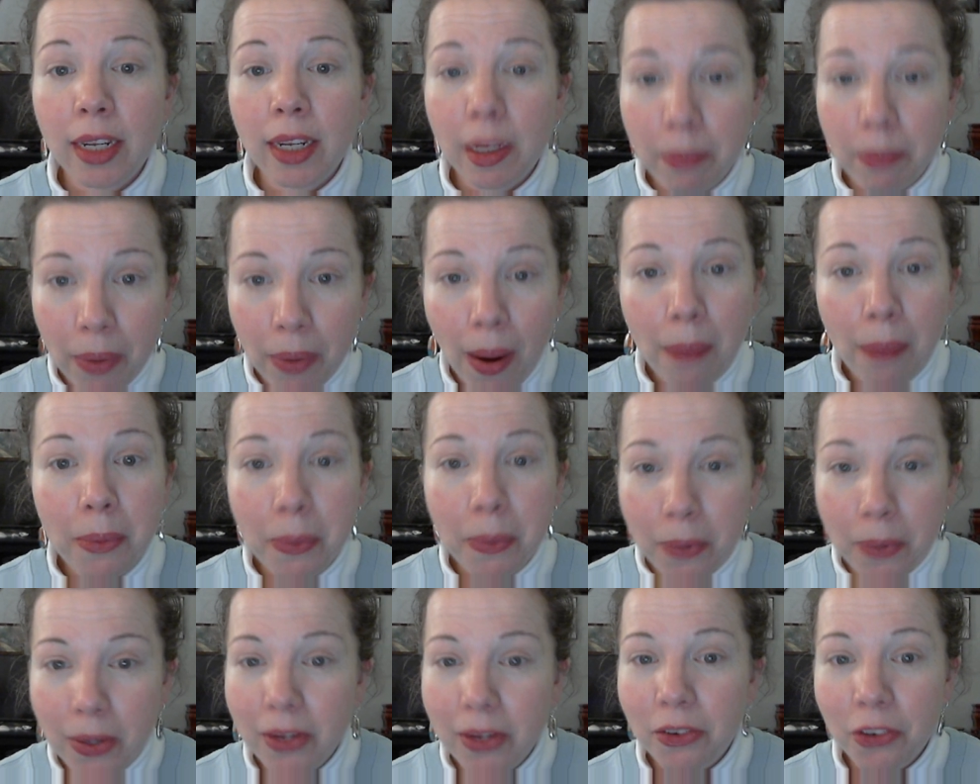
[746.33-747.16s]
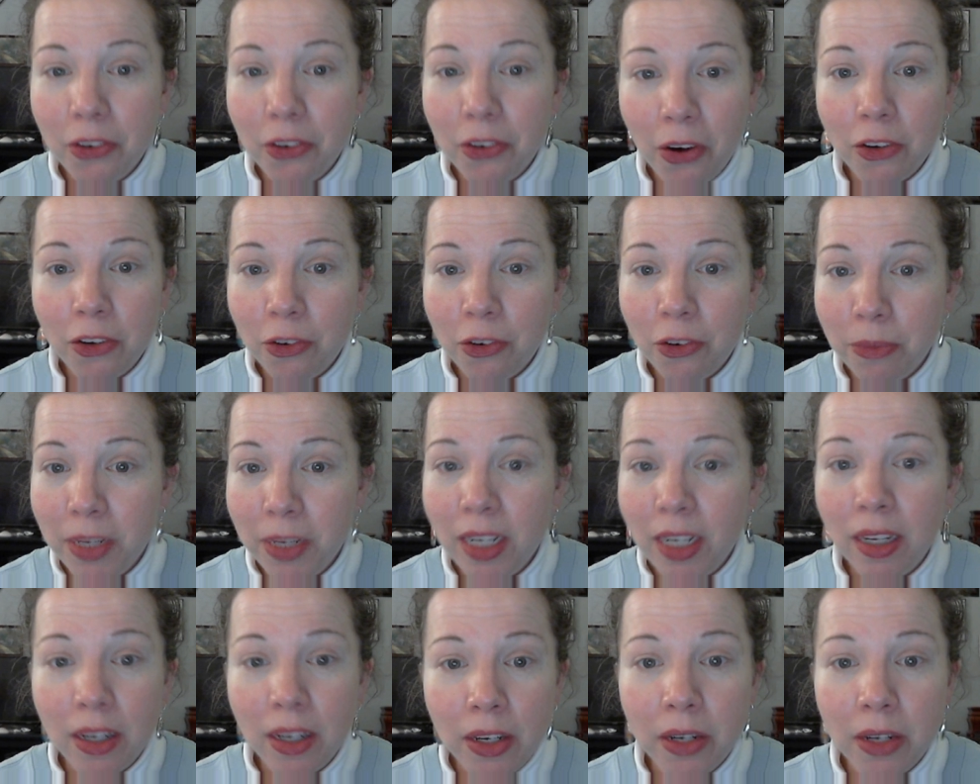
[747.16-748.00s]
he probably would have charged
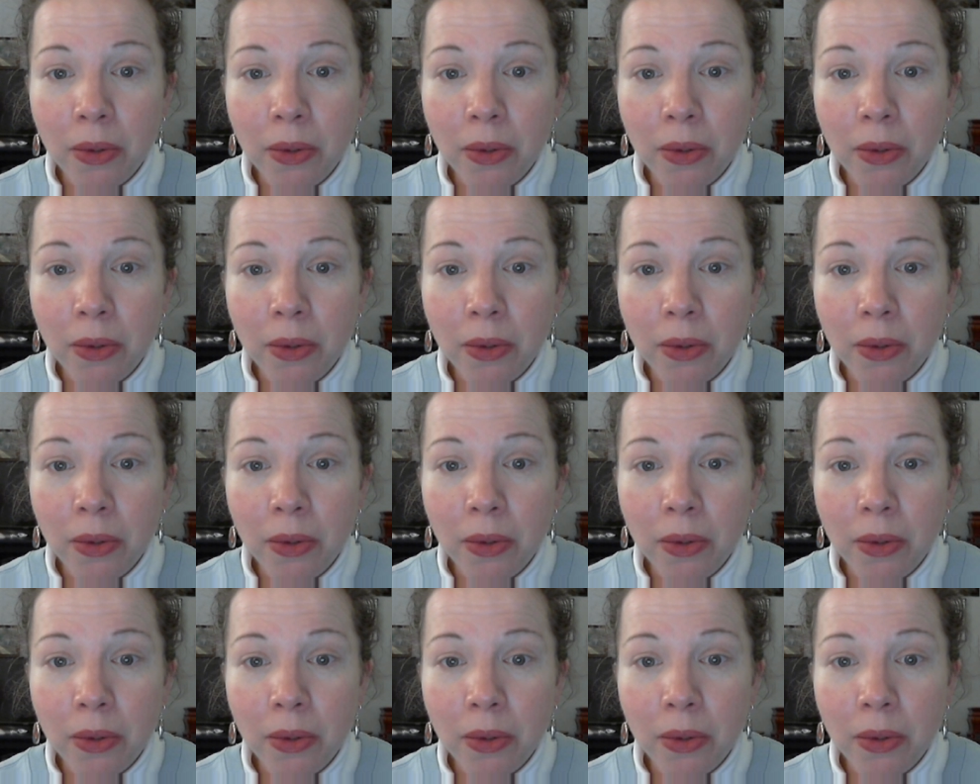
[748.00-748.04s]
me,